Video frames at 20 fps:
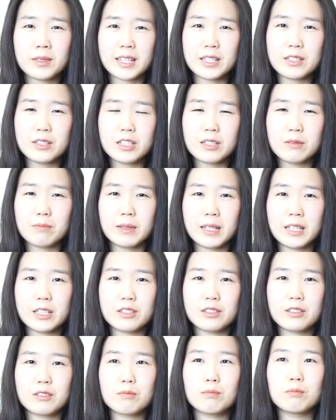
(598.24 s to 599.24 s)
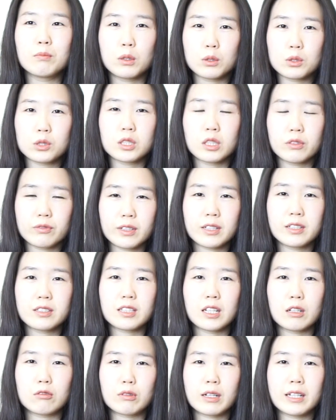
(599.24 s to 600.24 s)
Can you imagine most of us
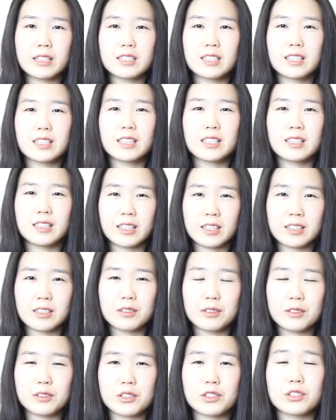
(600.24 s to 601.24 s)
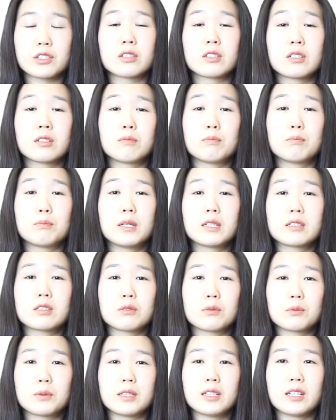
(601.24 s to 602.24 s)
are writing in English, but
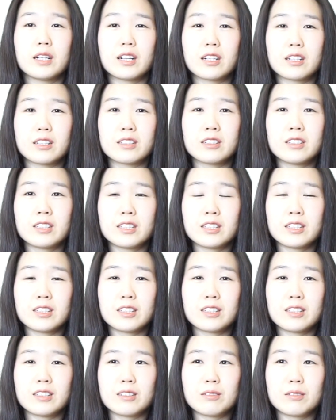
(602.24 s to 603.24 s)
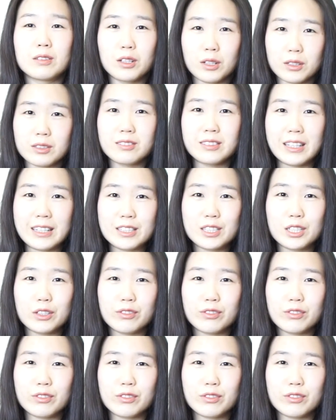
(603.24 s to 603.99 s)
we are not native